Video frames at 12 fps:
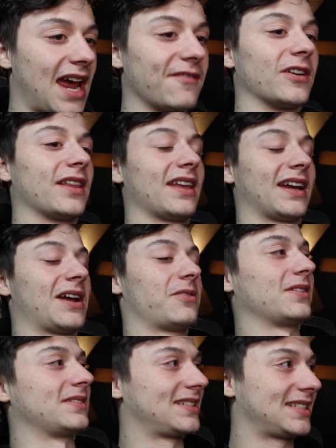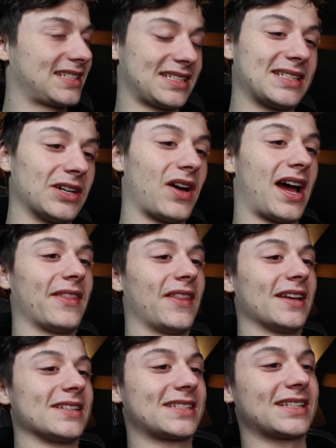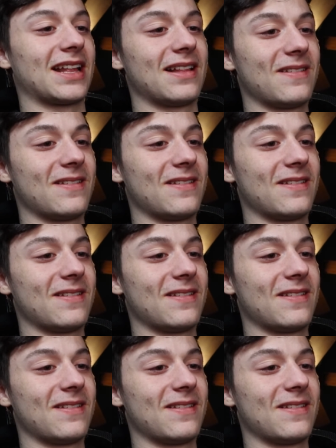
everything, and I would have still had this.